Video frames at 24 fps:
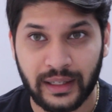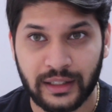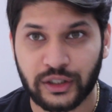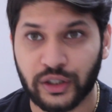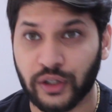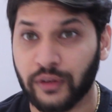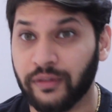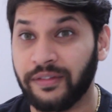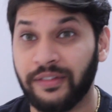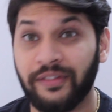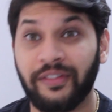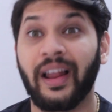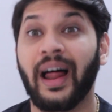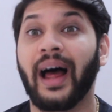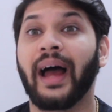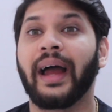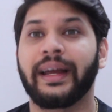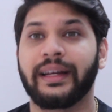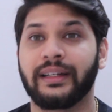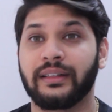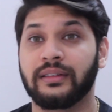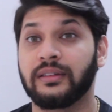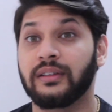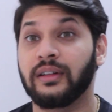of
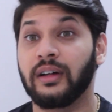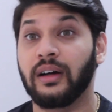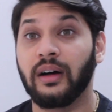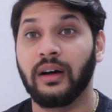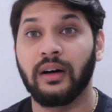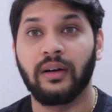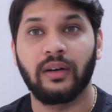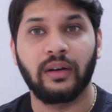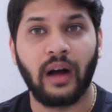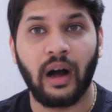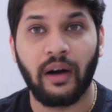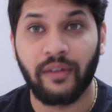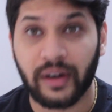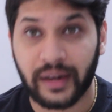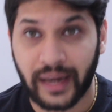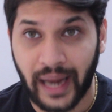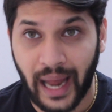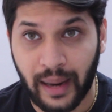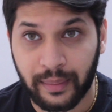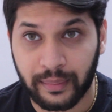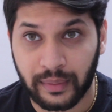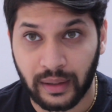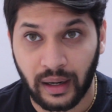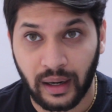flying the hover
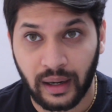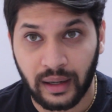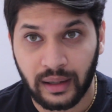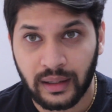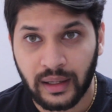camera,